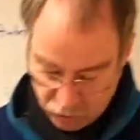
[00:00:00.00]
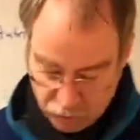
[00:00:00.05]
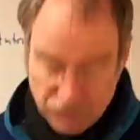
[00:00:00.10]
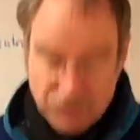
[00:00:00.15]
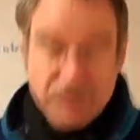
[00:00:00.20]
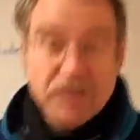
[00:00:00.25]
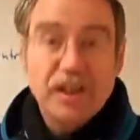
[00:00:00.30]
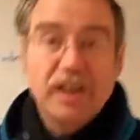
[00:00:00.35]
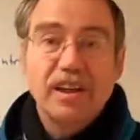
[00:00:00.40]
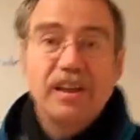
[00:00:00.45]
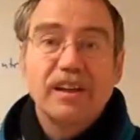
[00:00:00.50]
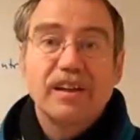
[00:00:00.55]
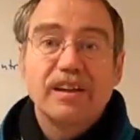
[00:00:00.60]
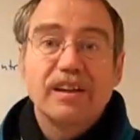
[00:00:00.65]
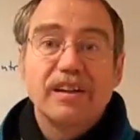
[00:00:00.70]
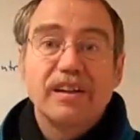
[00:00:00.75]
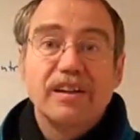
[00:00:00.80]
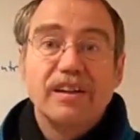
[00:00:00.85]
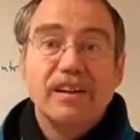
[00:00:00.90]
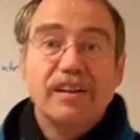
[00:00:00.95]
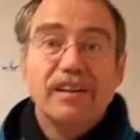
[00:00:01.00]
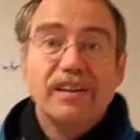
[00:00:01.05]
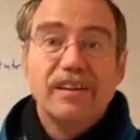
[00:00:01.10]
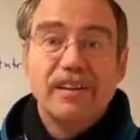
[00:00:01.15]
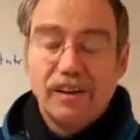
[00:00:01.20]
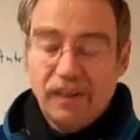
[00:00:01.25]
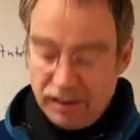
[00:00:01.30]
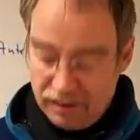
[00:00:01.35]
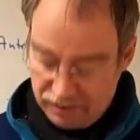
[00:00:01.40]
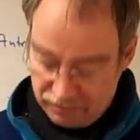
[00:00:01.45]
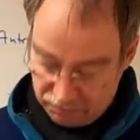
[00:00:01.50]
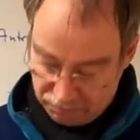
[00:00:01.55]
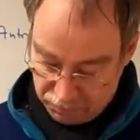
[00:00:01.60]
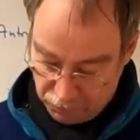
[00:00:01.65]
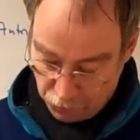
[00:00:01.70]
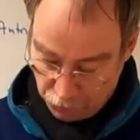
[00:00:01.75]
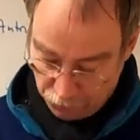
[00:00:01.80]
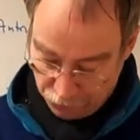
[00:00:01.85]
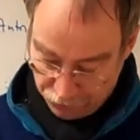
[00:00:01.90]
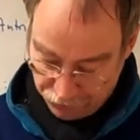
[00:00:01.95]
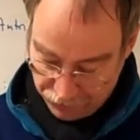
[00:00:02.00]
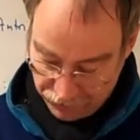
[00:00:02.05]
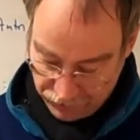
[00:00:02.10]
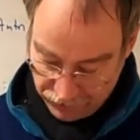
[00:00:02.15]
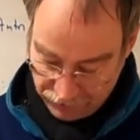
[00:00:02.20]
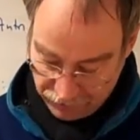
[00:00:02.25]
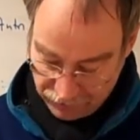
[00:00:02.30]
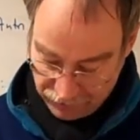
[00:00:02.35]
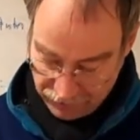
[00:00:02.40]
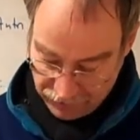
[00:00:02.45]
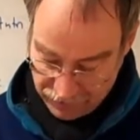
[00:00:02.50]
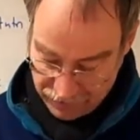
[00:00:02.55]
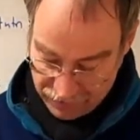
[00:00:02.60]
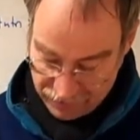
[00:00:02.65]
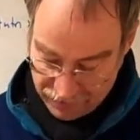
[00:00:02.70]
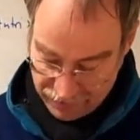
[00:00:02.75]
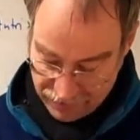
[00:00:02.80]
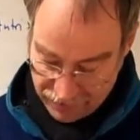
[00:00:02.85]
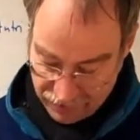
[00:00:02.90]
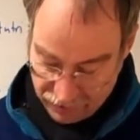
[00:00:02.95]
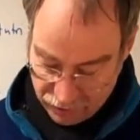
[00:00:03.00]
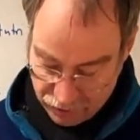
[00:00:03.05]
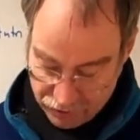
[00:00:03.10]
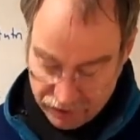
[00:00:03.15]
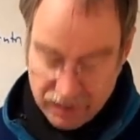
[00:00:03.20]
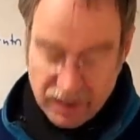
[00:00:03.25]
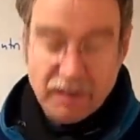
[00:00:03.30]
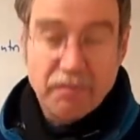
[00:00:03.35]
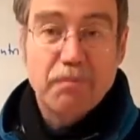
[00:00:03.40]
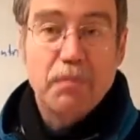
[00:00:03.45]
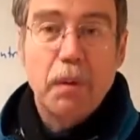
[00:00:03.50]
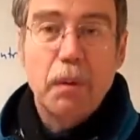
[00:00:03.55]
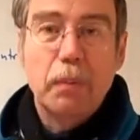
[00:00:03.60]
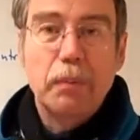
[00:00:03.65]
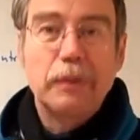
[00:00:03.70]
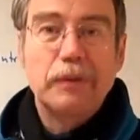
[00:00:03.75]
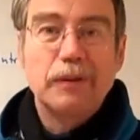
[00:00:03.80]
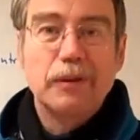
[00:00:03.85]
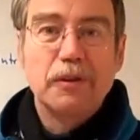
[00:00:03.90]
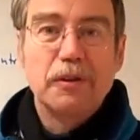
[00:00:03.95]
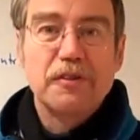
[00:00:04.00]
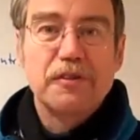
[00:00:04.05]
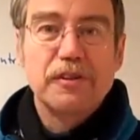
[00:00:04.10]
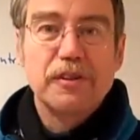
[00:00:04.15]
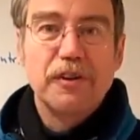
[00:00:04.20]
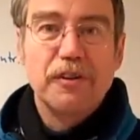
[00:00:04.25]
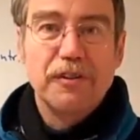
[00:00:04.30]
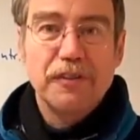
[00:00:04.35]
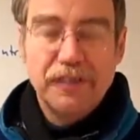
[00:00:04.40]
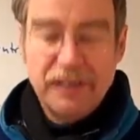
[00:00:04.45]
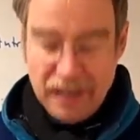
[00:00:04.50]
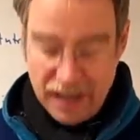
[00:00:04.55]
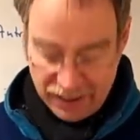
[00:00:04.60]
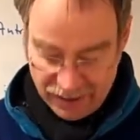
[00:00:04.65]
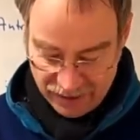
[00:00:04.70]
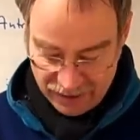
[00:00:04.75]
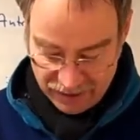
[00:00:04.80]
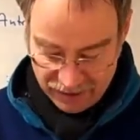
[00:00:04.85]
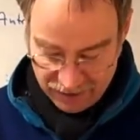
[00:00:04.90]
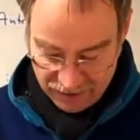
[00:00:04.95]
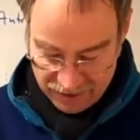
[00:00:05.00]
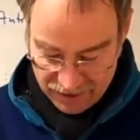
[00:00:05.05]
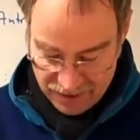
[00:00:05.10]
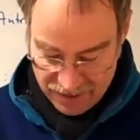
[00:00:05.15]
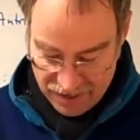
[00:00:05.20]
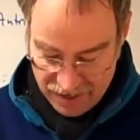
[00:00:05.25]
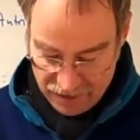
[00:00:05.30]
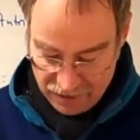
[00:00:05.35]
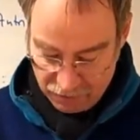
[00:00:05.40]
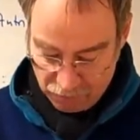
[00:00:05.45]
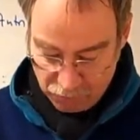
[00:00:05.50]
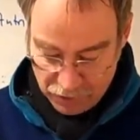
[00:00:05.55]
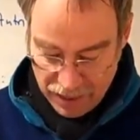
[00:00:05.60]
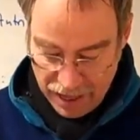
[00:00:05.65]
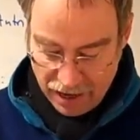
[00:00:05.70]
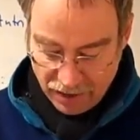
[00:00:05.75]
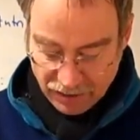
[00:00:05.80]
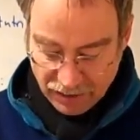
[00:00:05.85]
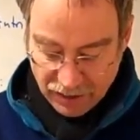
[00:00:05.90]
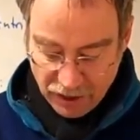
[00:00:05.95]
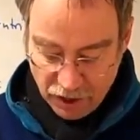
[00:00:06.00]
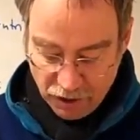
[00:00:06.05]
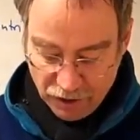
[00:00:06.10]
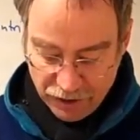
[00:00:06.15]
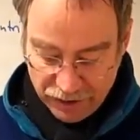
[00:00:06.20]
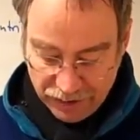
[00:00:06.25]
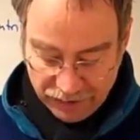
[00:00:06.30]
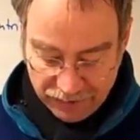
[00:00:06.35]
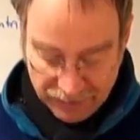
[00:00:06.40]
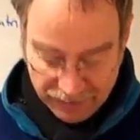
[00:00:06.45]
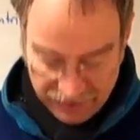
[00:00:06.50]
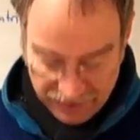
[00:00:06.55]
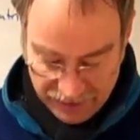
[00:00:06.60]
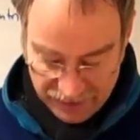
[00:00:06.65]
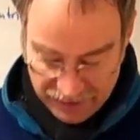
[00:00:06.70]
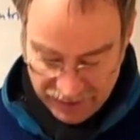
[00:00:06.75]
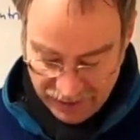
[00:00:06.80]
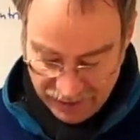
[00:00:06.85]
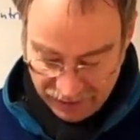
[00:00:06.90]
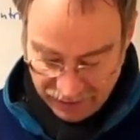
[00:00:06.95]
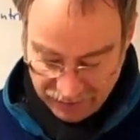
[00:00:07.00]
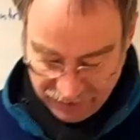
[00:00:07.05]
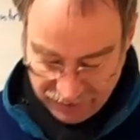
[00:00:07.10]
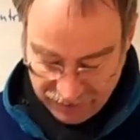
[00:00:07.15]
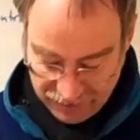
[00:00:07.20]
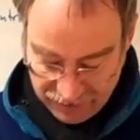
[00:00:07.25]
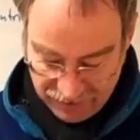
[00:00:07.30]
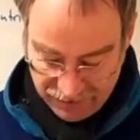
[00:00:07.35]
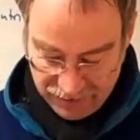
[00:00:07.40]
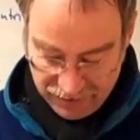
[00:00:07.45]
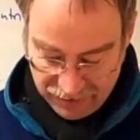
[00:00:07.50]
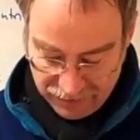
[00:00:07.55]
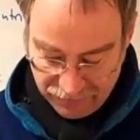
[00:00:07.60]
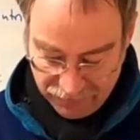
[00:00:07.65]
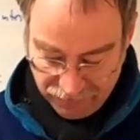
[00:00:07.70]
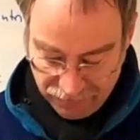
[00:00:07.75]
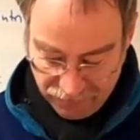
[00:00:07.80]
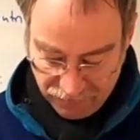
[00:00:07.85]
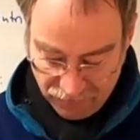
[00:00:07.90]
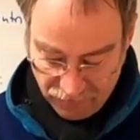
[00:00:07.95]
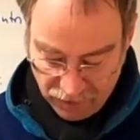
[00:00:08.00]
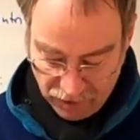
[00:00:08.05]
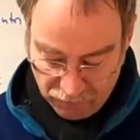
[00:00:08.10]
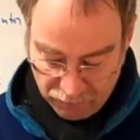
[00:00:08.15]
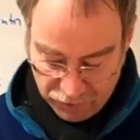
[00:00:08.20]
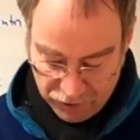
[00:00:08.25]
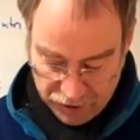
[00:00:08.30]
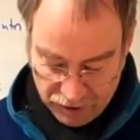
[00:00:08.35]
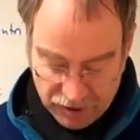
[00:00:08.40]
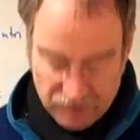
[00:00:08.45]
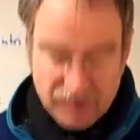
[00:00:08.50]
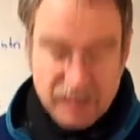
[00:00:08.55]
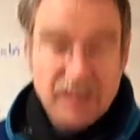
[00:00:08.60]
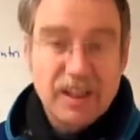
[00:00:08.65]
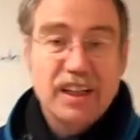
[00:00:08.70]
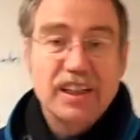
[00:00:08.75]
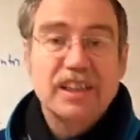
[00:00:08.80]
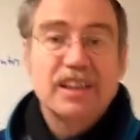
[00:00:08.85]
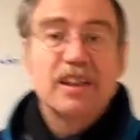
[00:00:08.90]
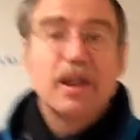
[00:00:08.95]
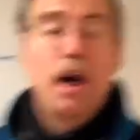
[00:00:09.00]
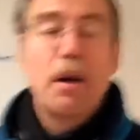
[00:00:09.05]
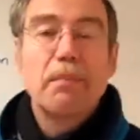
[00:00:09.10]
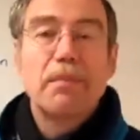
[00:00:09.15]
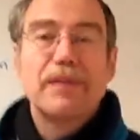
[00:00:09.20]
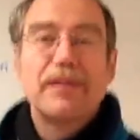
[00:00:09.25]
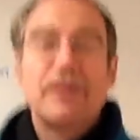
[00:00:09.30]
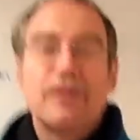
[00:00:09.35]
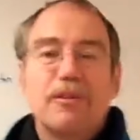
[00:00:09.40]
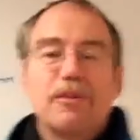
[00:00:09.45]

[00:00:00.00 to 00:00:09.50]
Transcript: switching on both the entry and probably also on the exit. Without knowing the details, we just cut it up in